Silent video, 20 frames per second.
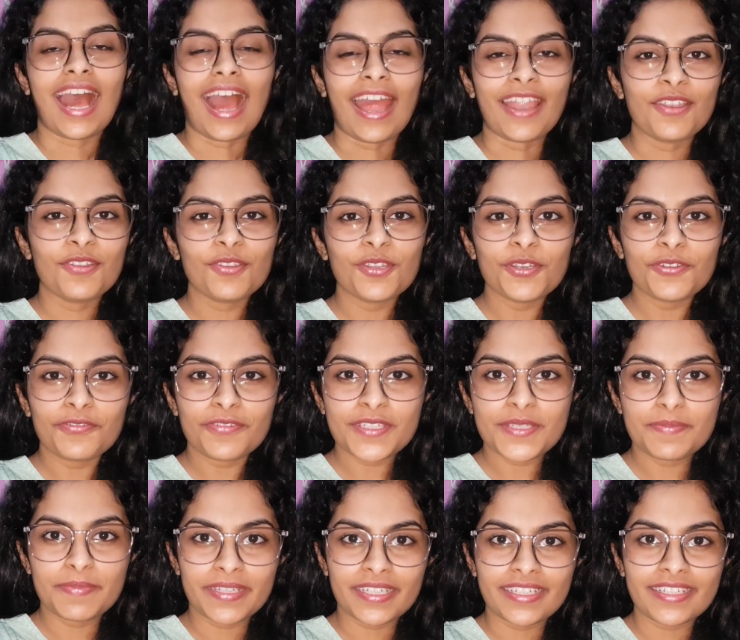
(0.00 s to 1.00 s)
I don't know if it's
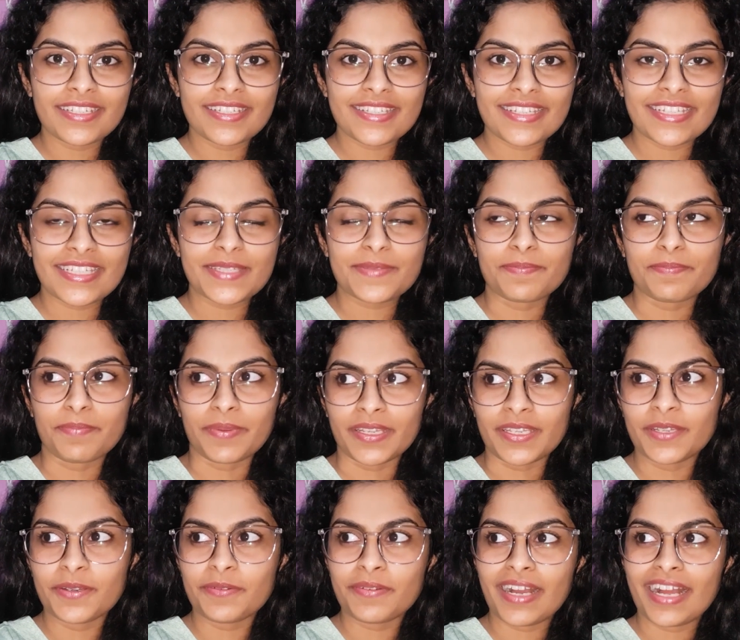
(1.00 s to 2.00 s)
because it's
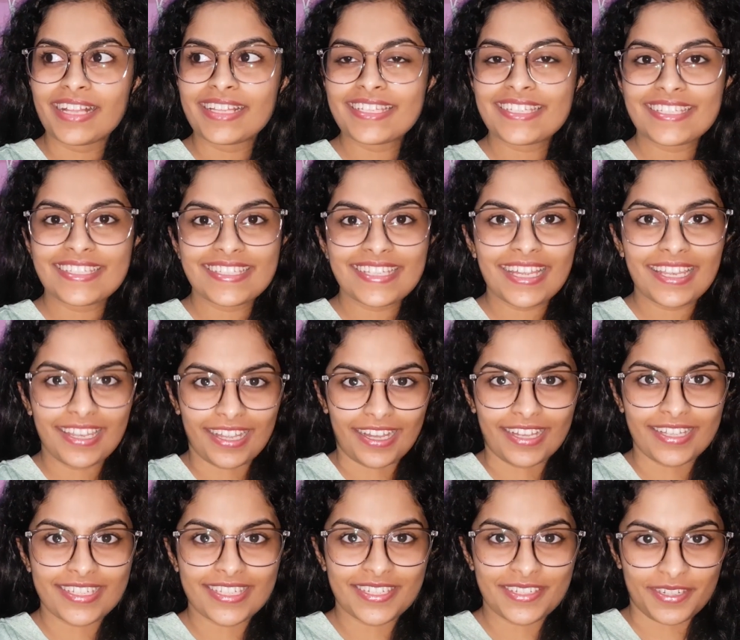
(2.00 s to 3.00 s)
been a while since I
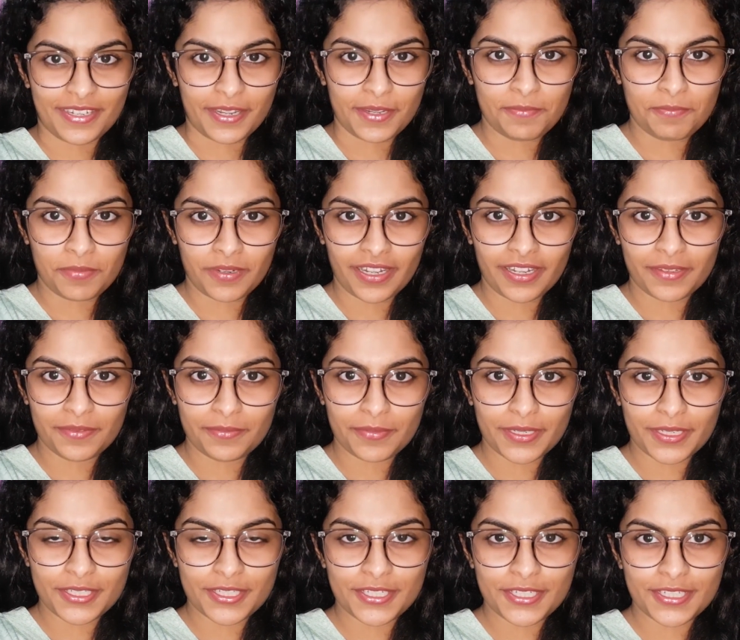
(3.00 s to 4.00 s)
last read Pride and
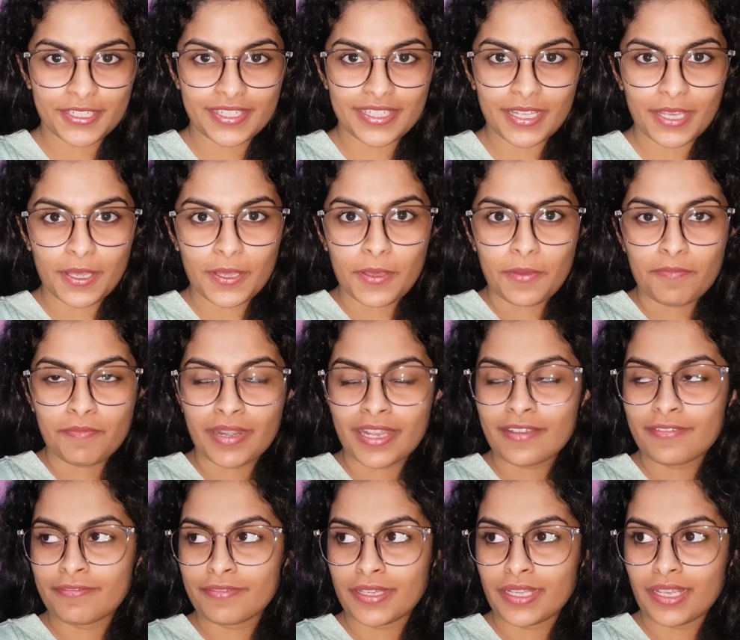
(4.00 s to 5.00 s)
Prejudice, but I
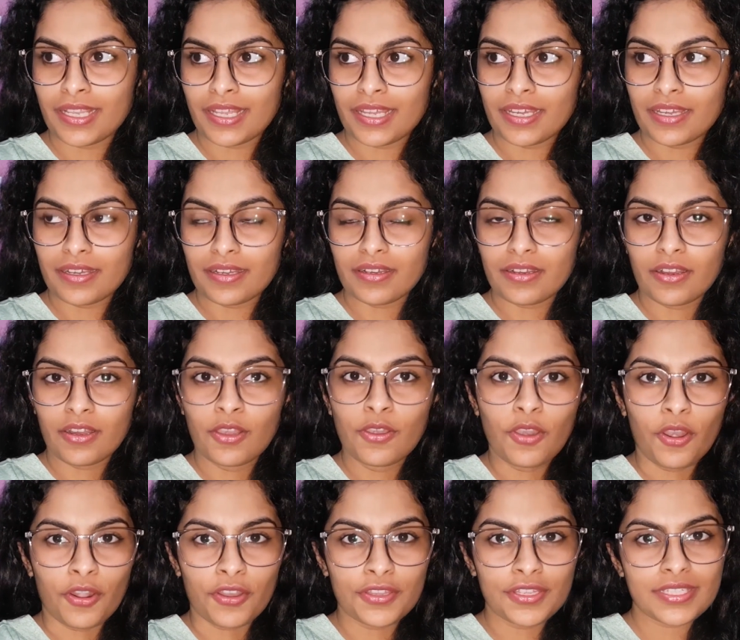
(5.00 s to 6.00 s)
feel like a
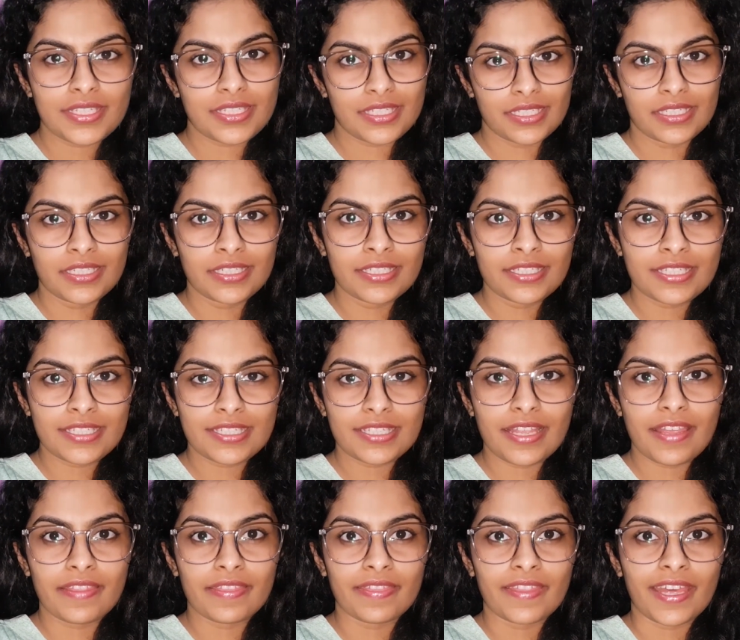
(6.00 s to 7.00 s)
lot of the scenes
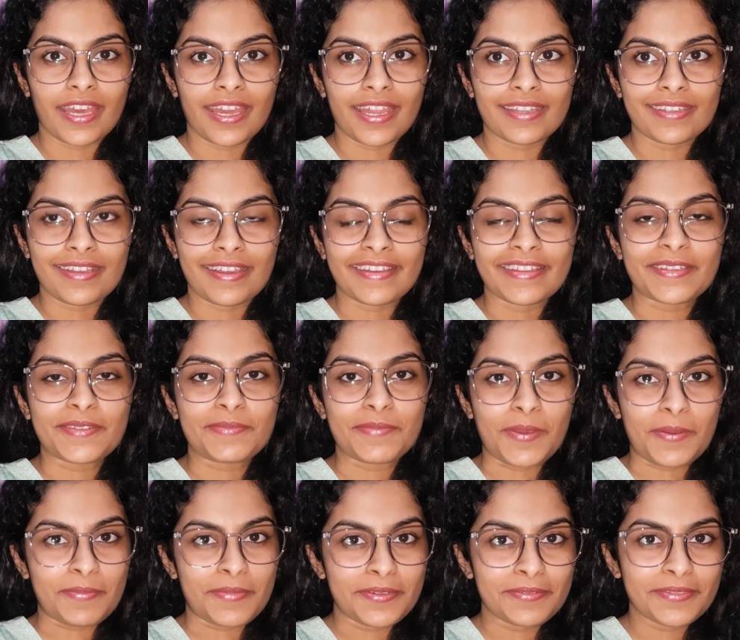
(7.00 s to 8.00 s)
that I
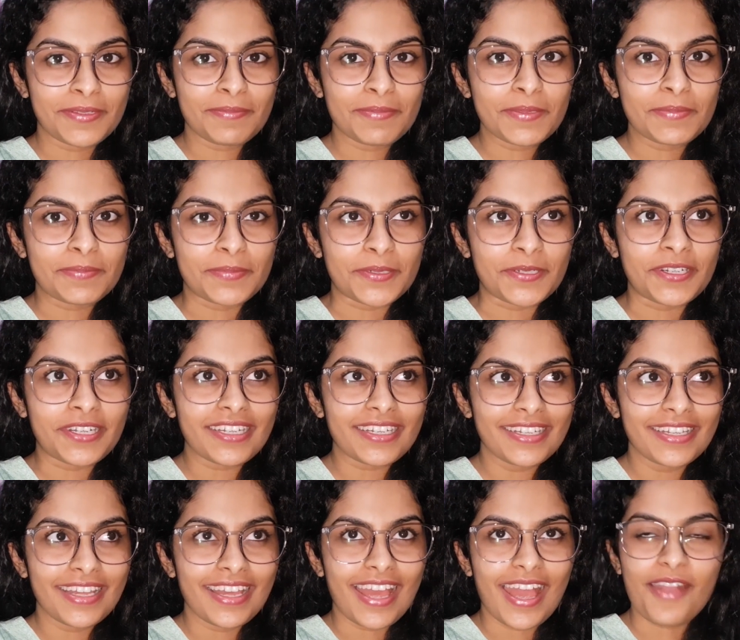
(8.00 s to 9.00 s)
remember from the book
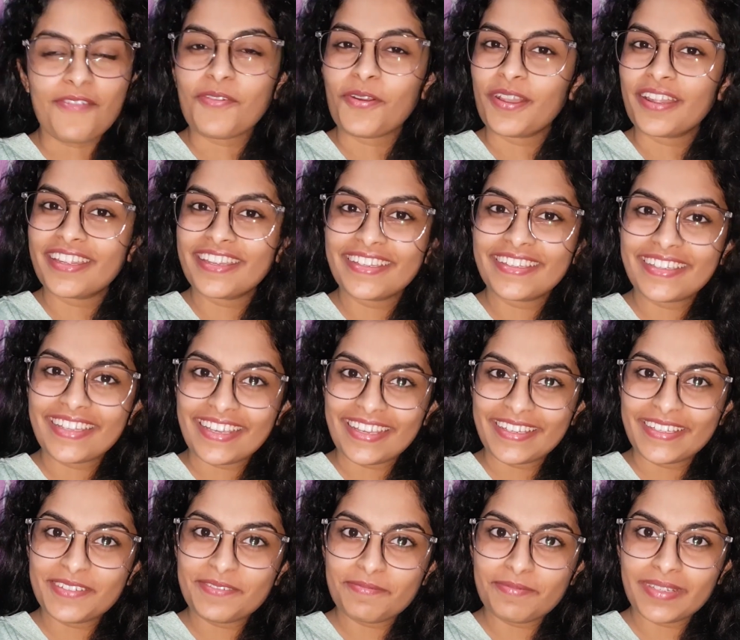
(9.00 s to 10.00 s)
have already
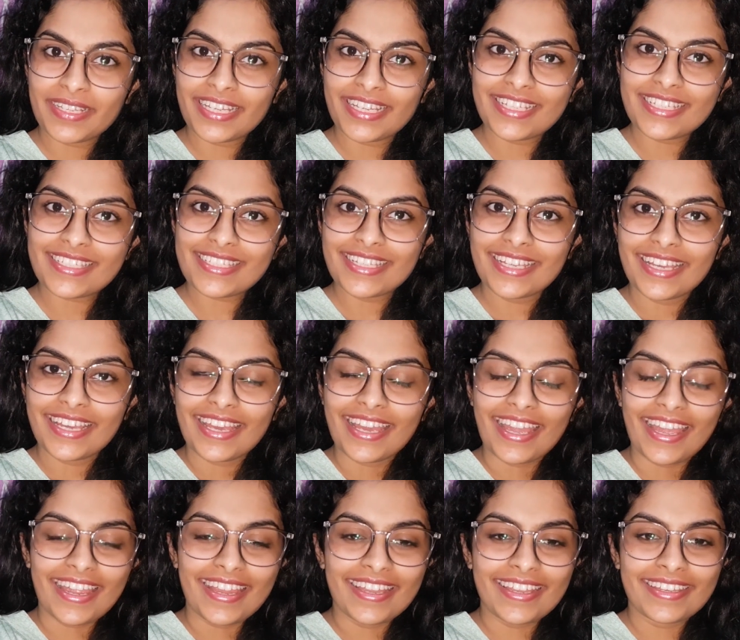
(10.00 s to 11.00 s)
taken place,
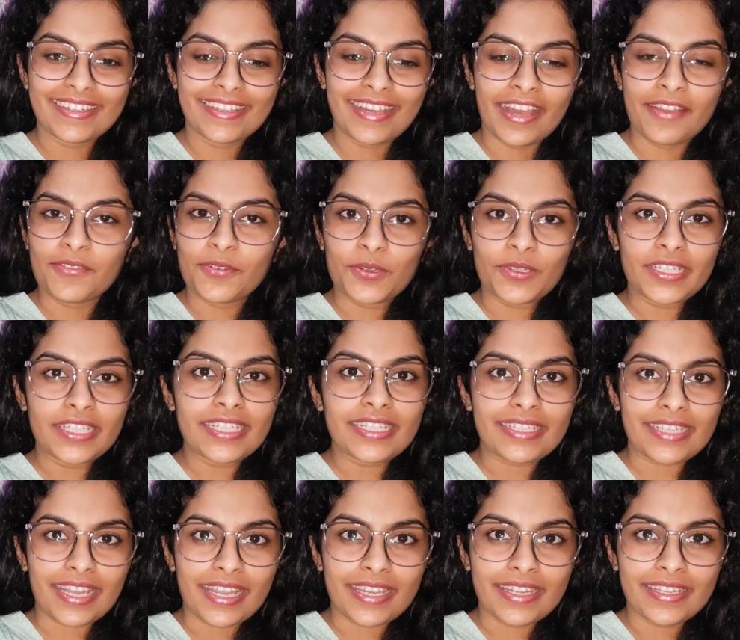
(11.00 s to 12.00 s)
and I've only
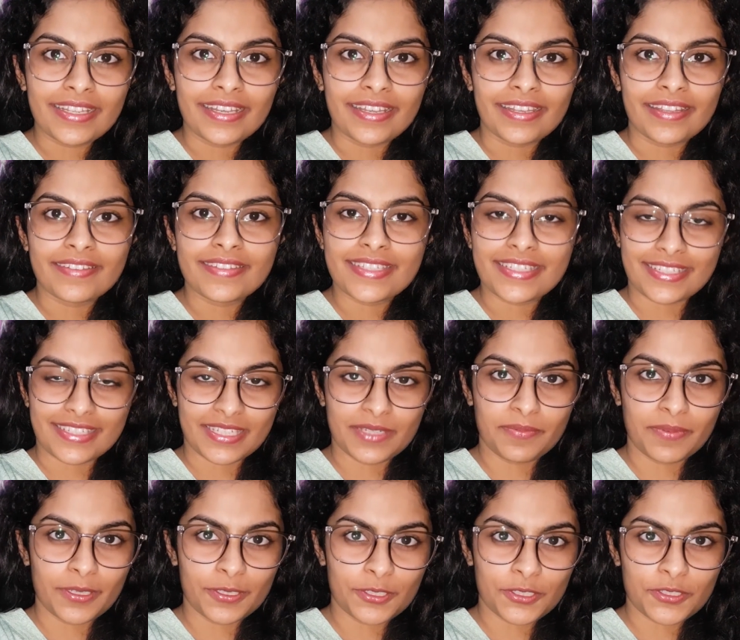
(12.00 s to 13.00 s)
read around 60
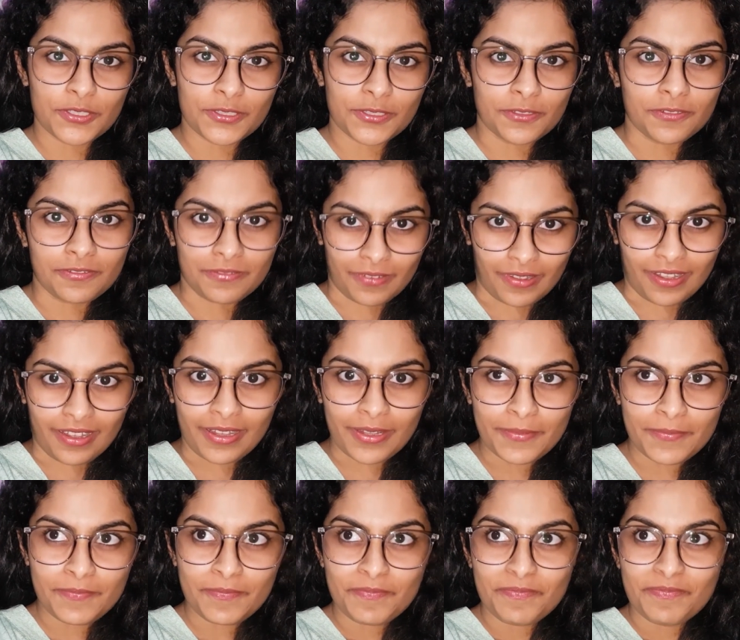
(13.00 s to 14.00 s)
pages so far.